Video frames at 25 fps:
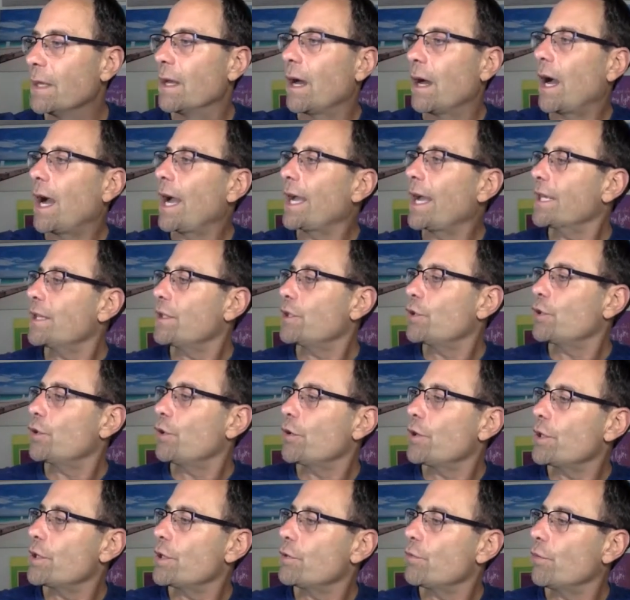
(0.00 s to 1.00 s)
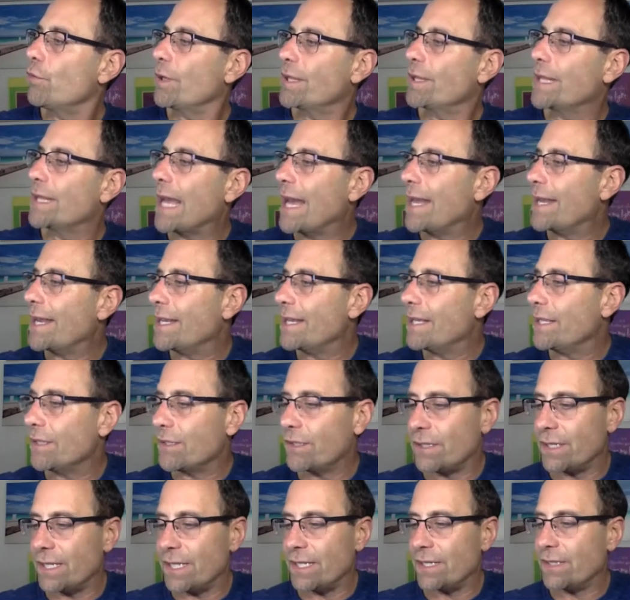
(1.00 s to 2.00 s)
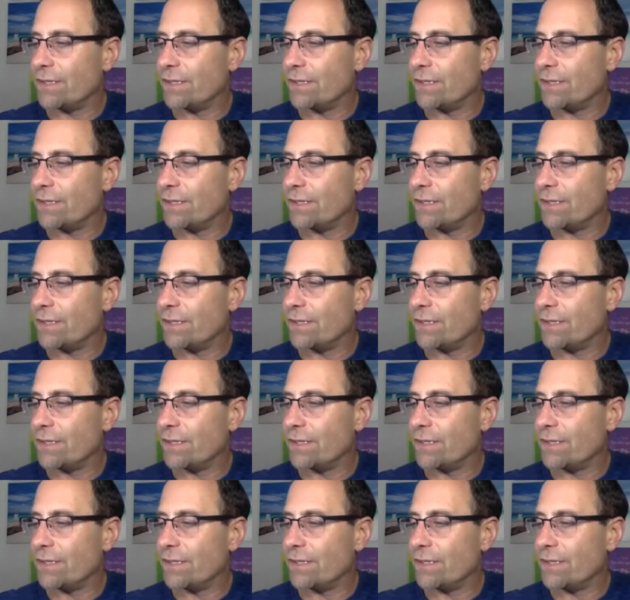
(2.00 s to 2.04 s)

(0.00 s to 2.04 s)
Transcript: I can show you what that is